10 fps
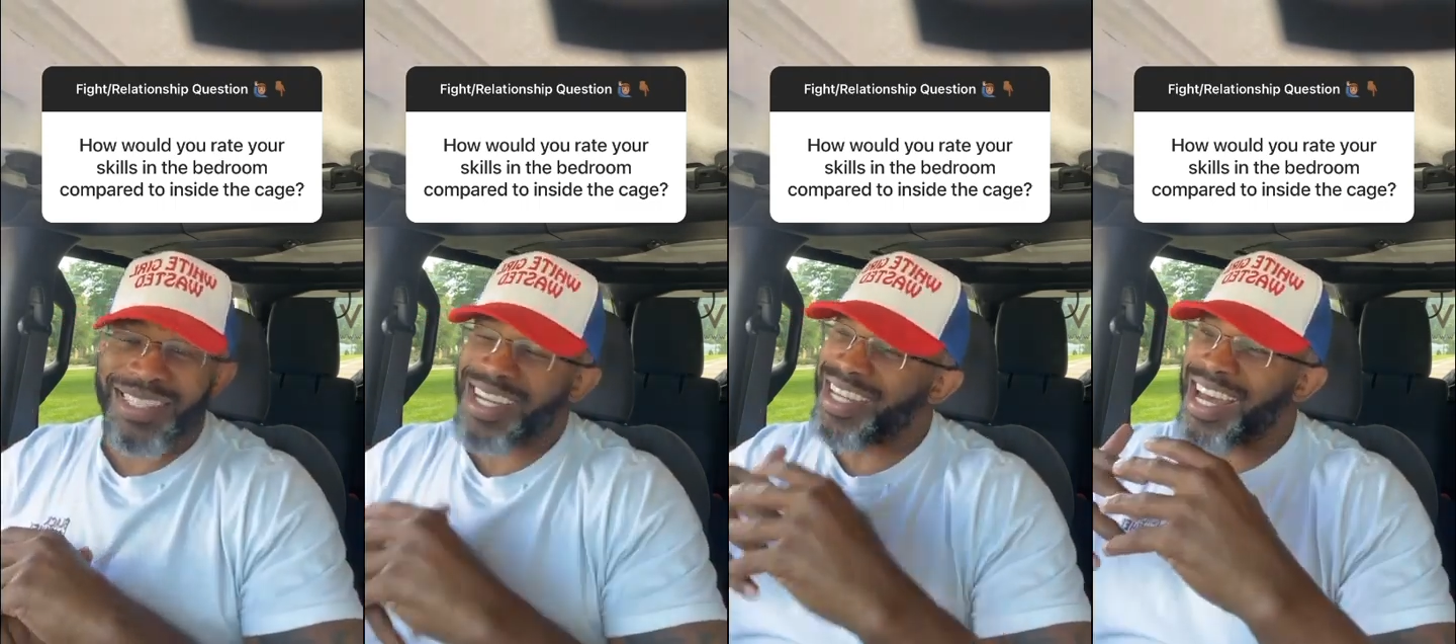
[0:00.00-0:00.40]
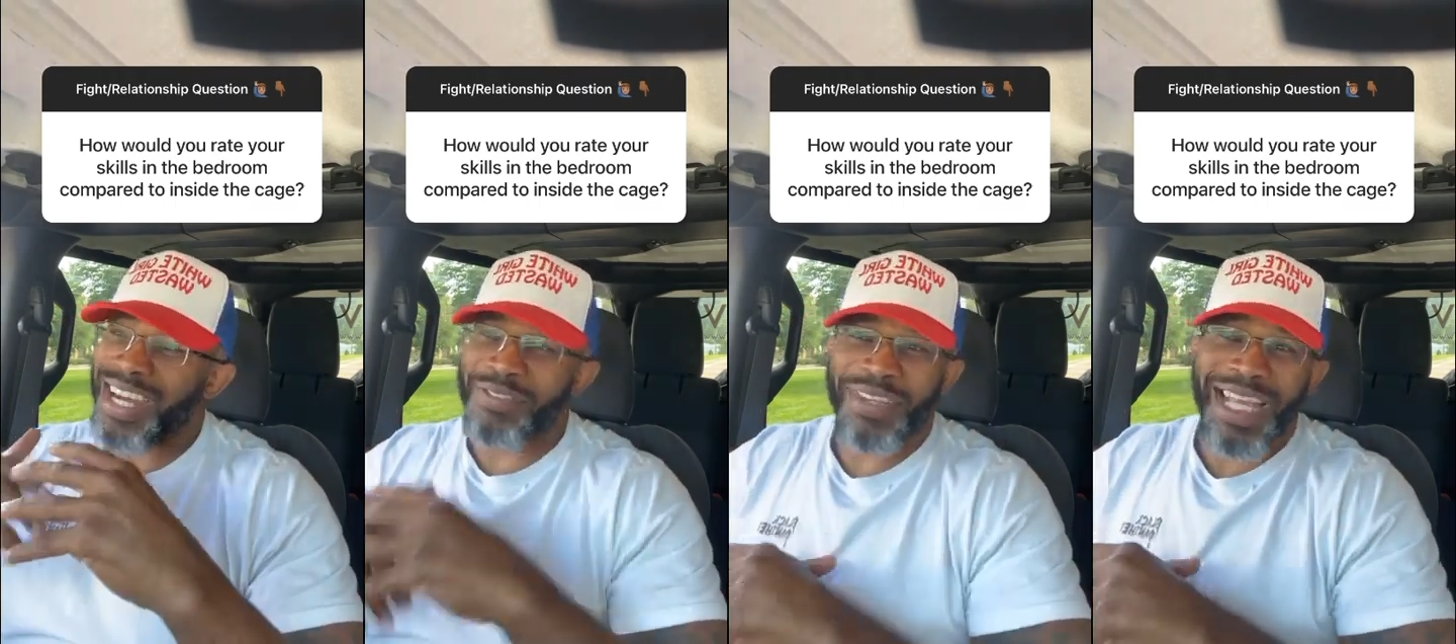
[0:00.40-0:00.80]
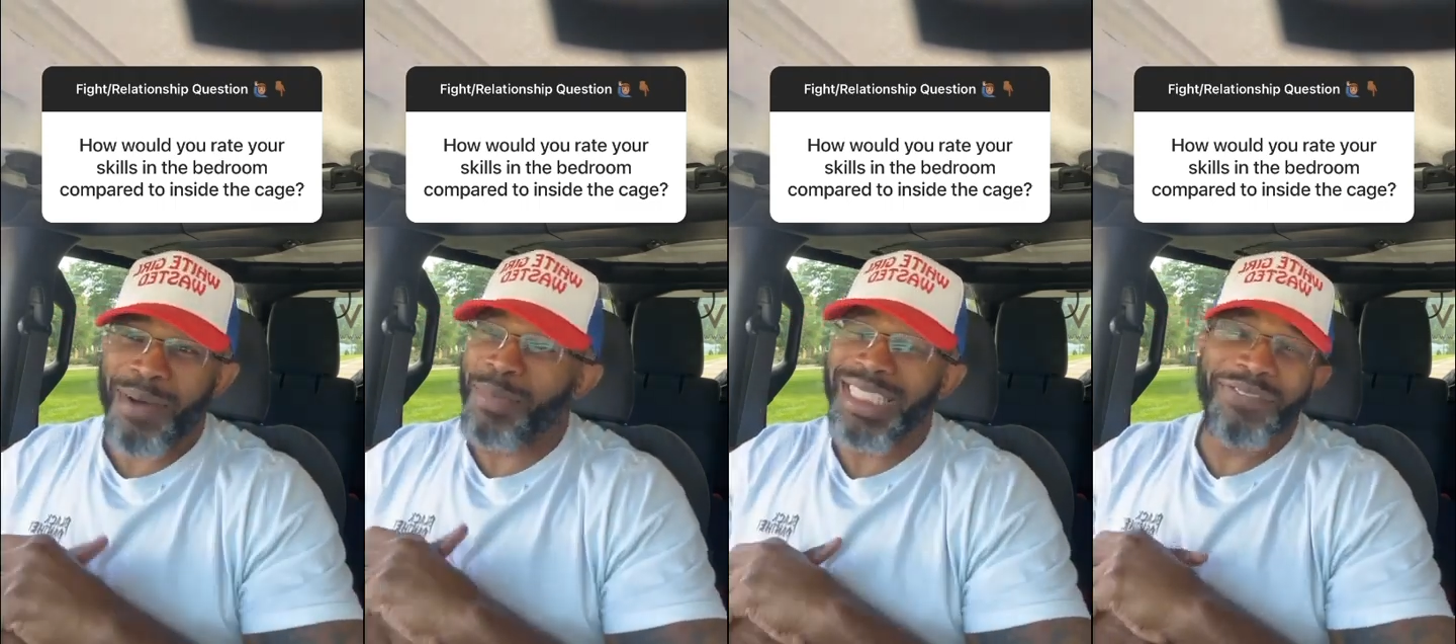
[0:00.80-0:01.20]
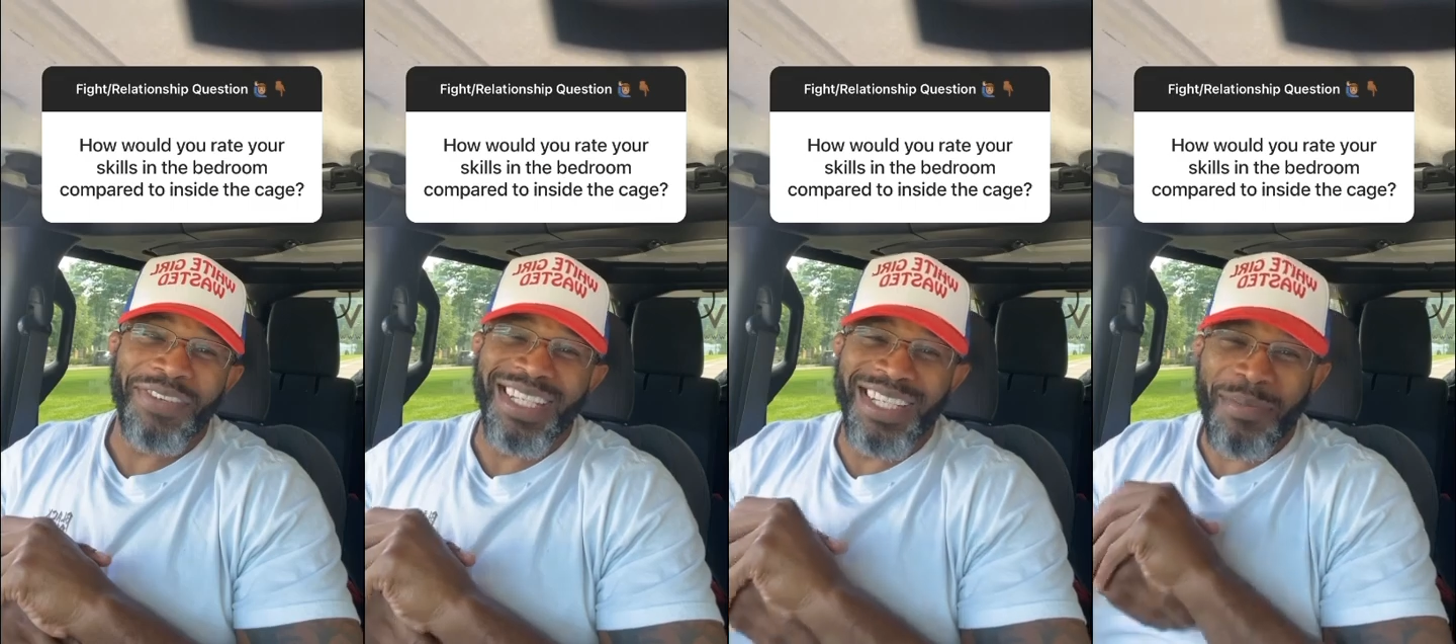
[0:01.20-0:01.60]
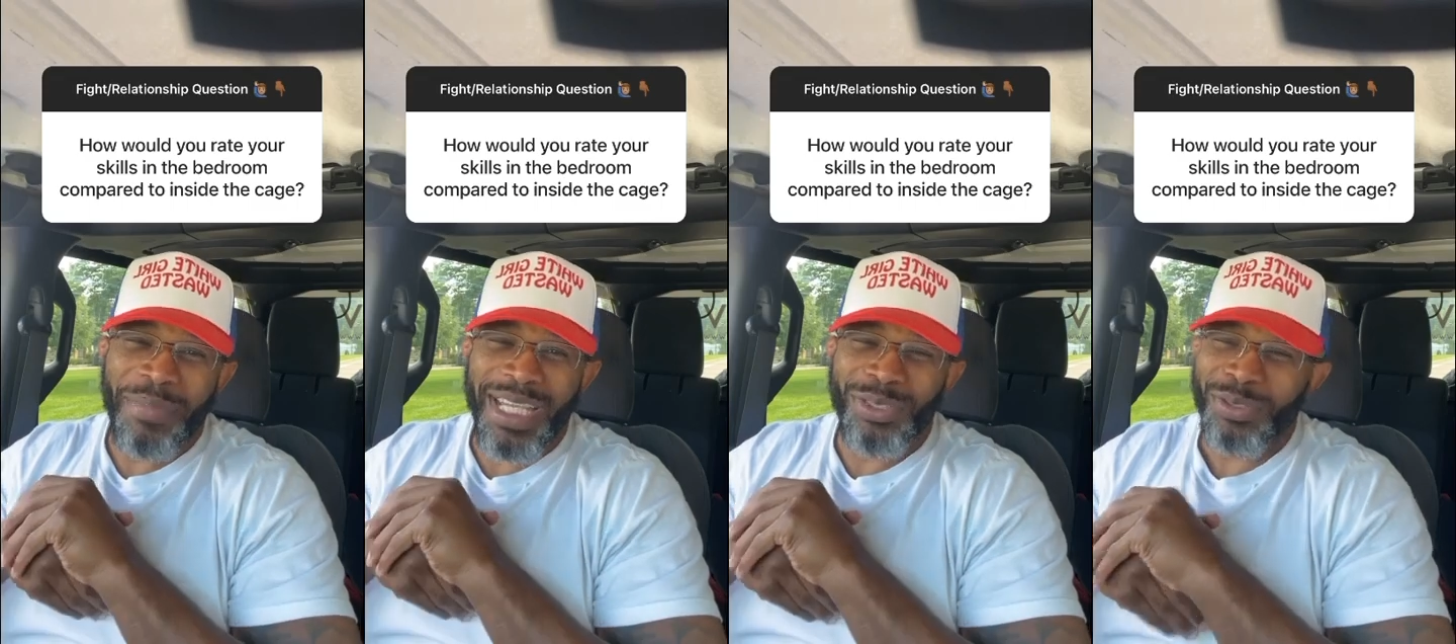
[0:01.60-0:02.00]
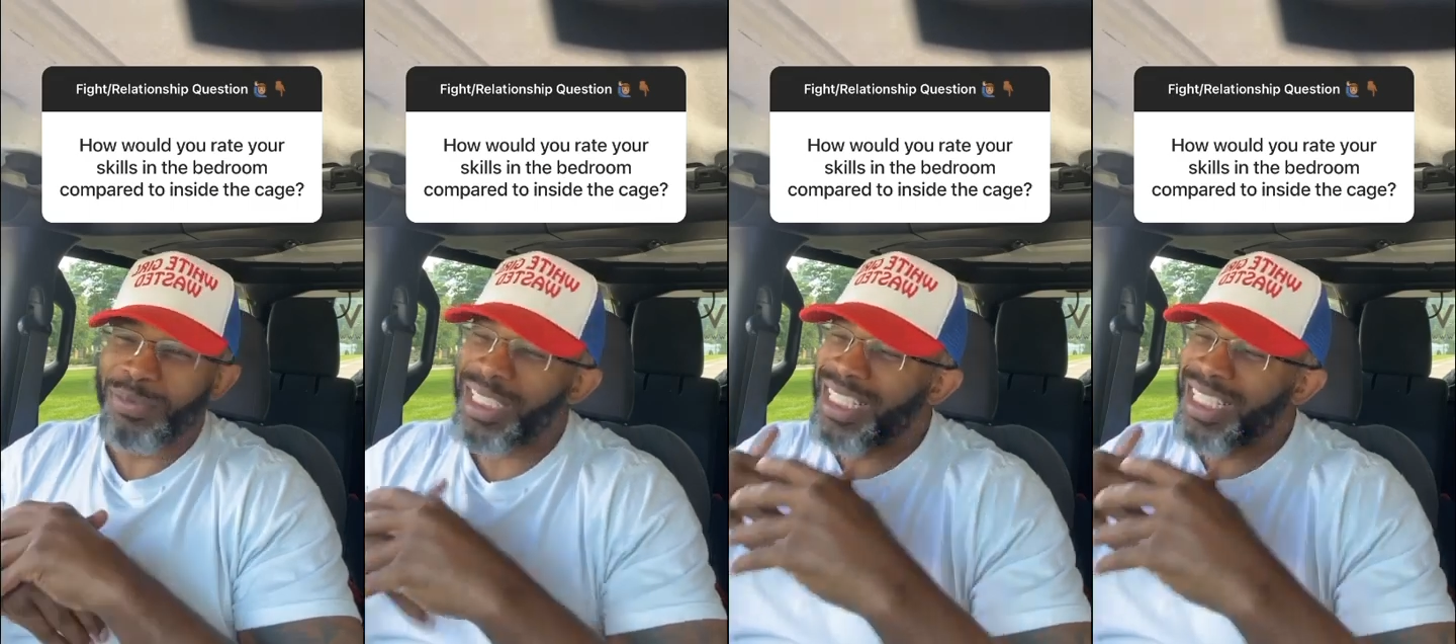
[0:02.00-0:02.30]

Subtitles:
and I kind of feel like I'm undefeated in the bedroom.